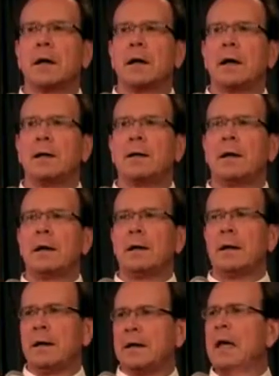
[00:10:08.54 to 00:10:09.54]

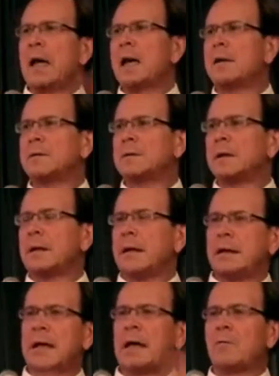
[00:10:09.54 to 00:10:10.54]
it
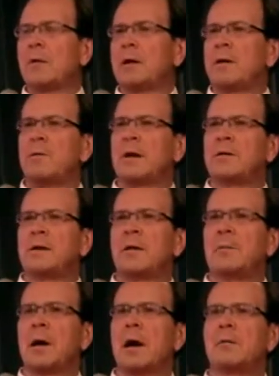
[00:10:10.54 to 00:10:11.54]
can't really address
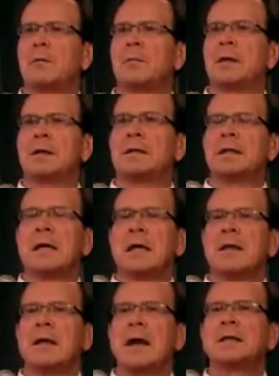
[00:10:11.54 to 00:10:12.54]
that problem because
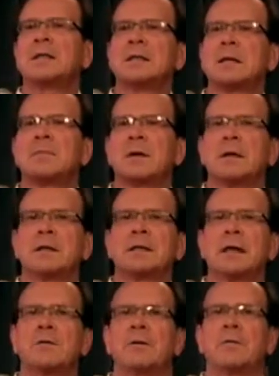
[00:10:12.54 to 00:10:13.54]
that's something that's
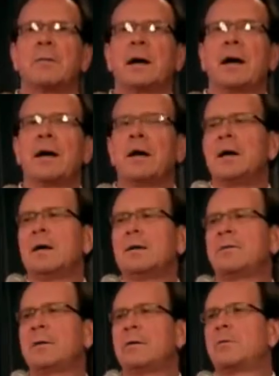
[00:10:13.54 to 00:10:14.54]
governed by
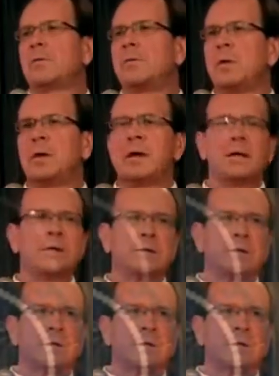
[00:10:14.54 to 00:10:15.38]
the Federal Communications